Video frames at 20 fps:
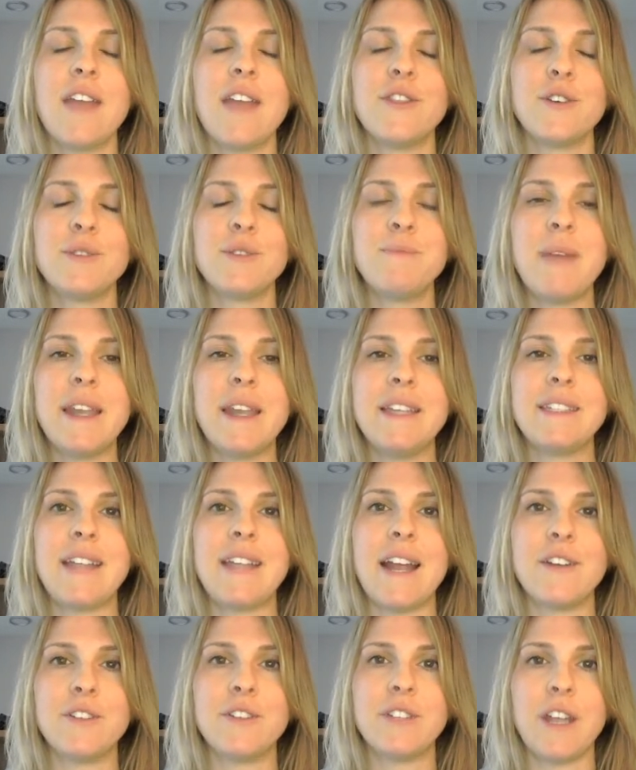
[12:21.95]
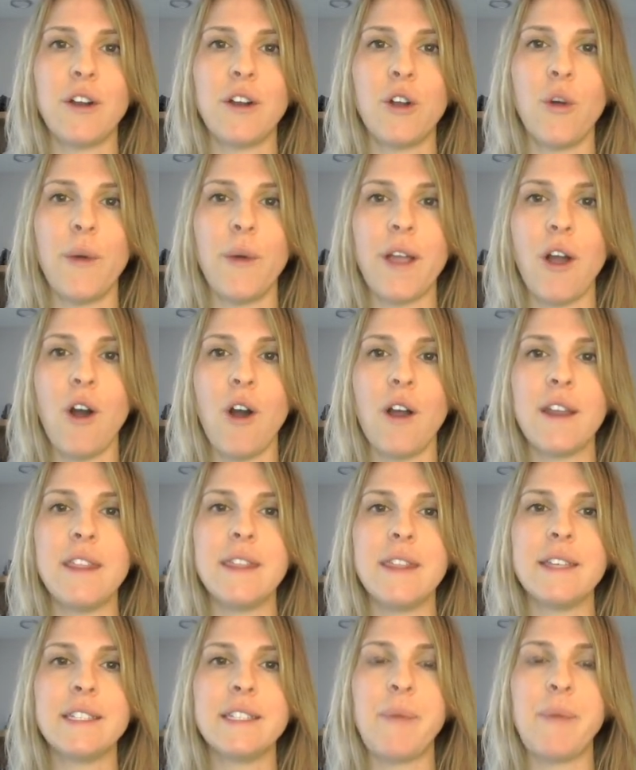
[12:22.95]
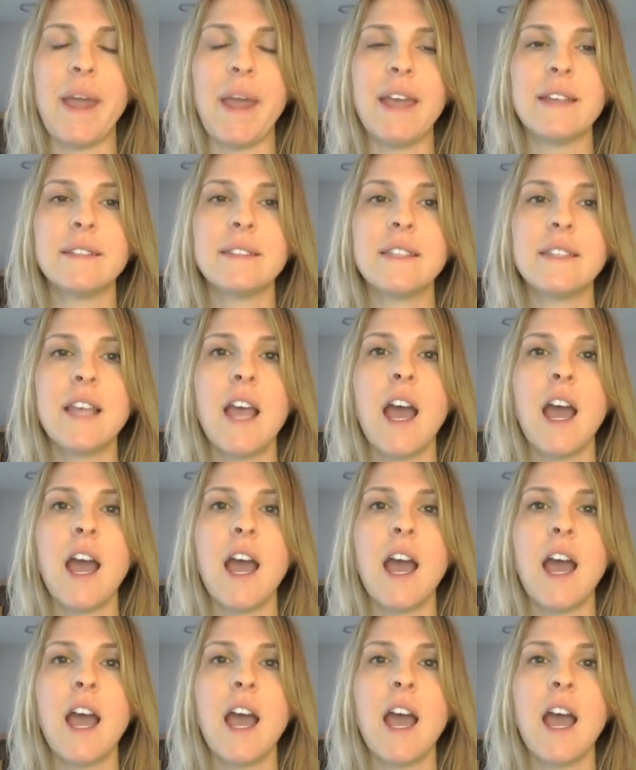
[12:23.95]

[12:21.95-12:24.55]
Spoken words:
There's many standards that are going on in this space.